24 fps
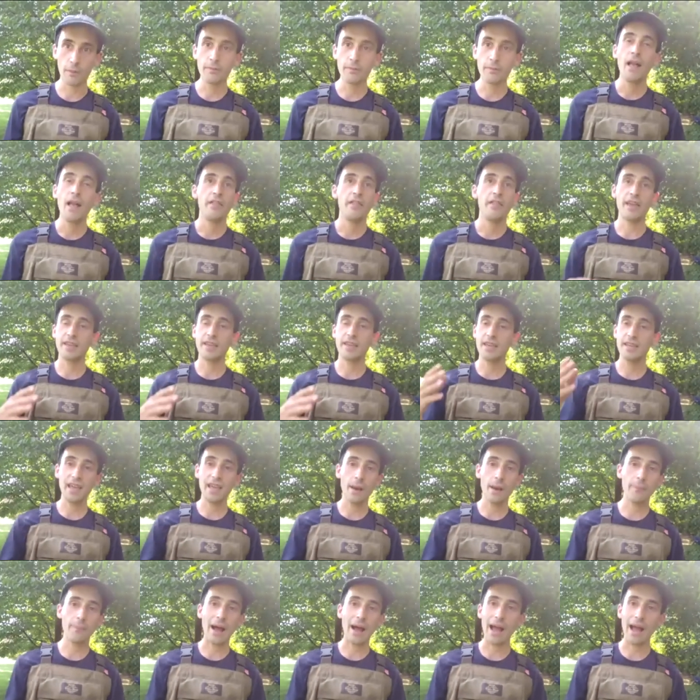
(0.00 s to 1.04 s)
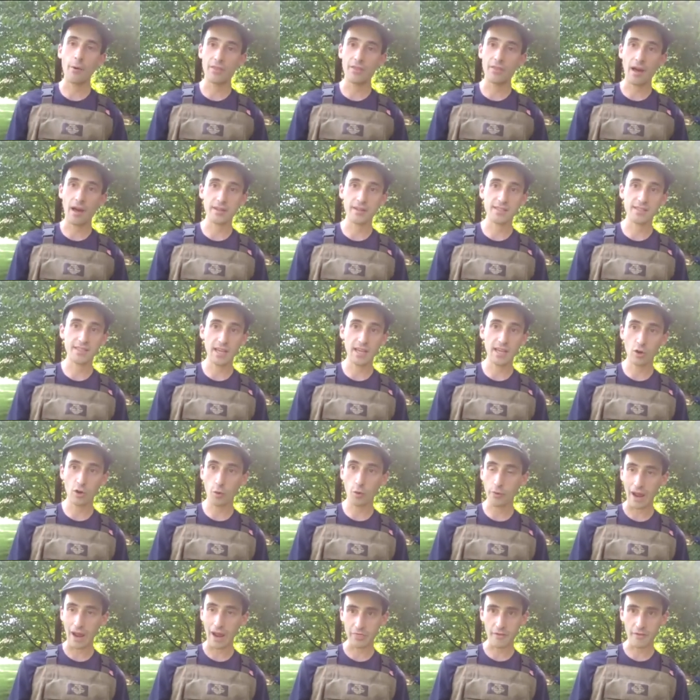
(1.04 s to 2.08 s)
they can get by without a single breath
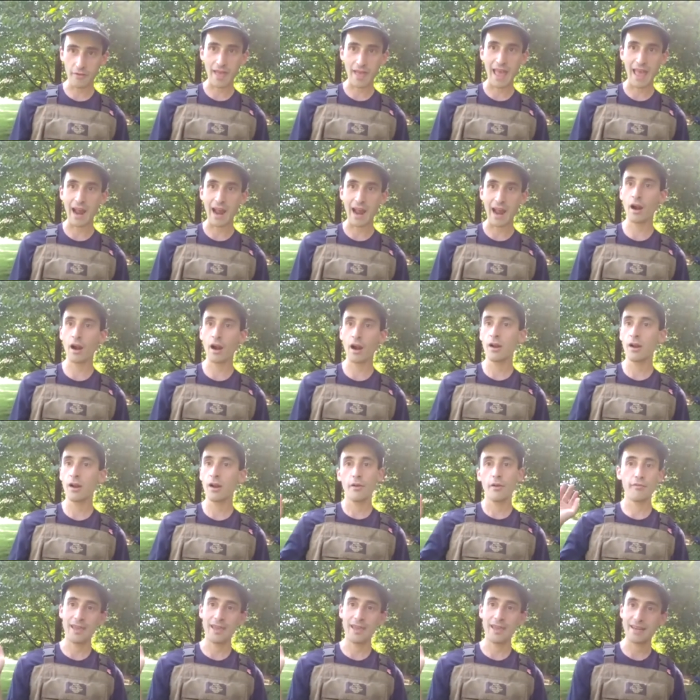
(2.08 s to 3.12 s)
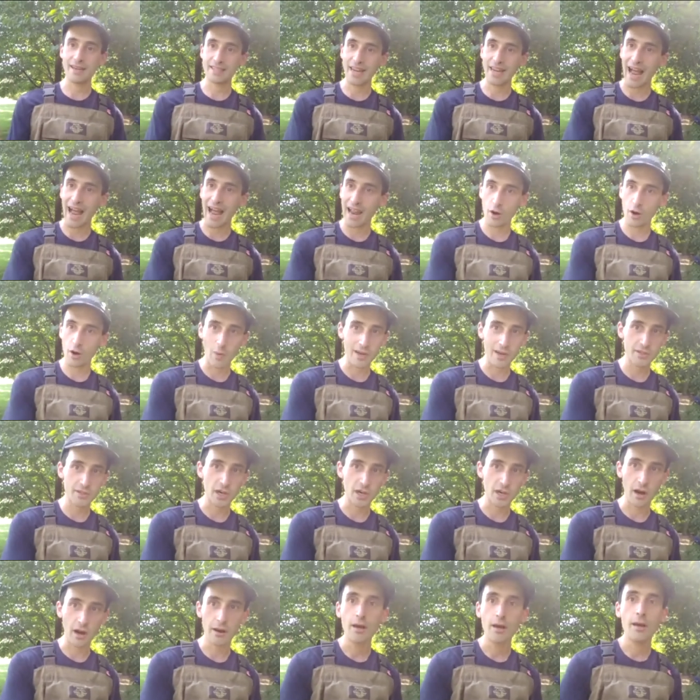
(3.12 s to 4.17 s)
of air for the entire winter
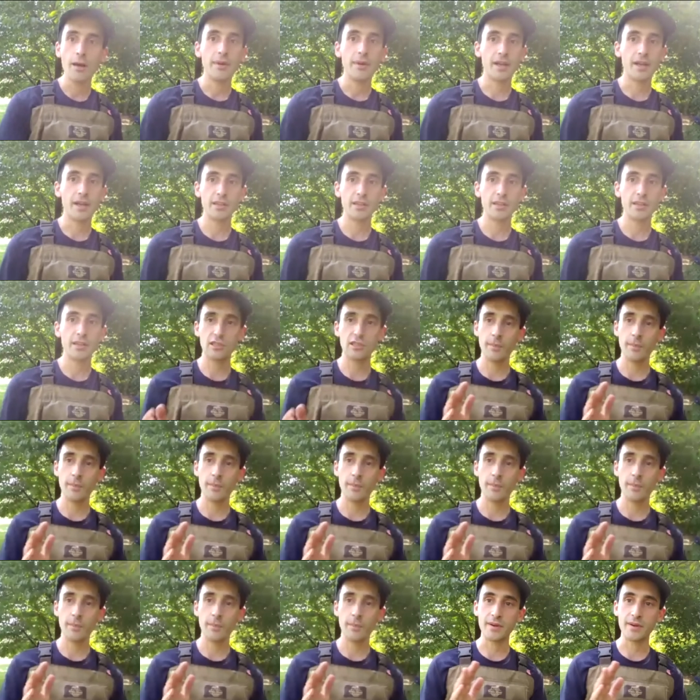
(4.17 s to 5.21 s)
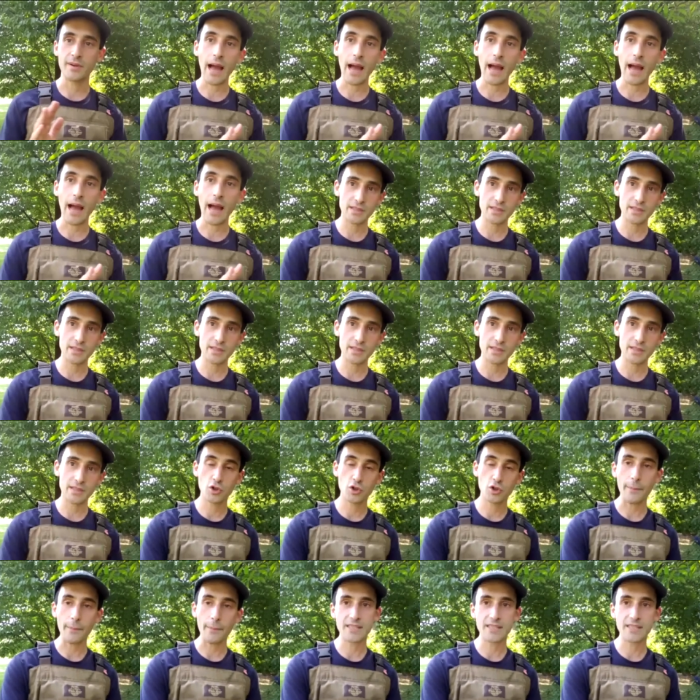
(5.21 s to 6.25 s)
because their metabolism drops down
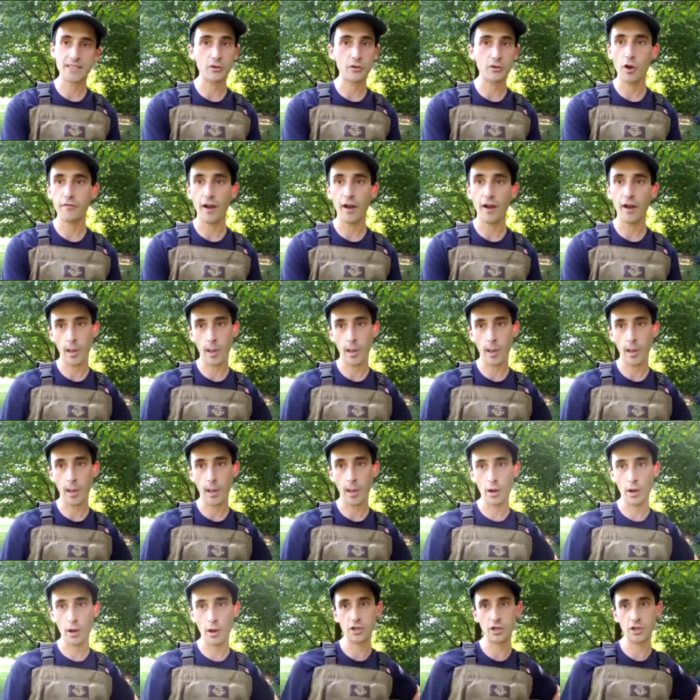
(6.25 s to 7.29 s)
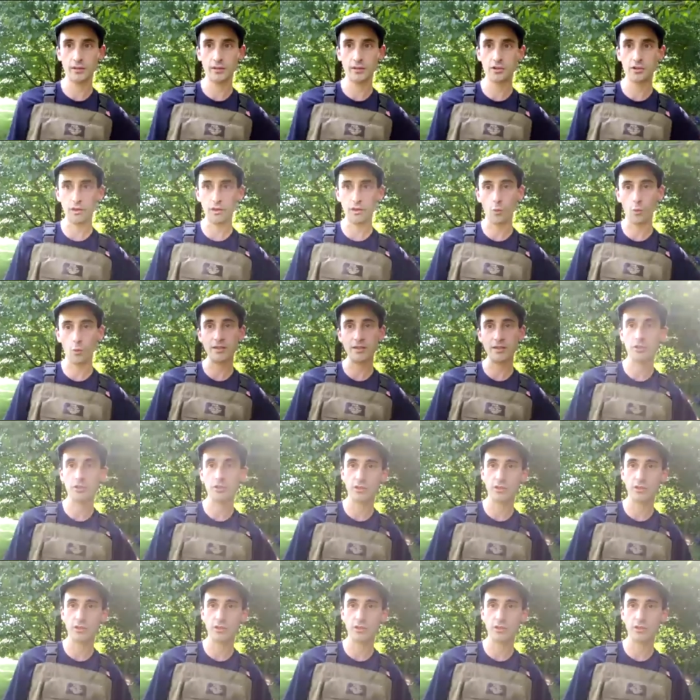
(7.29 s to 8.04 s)
so very low during, during the wintertime.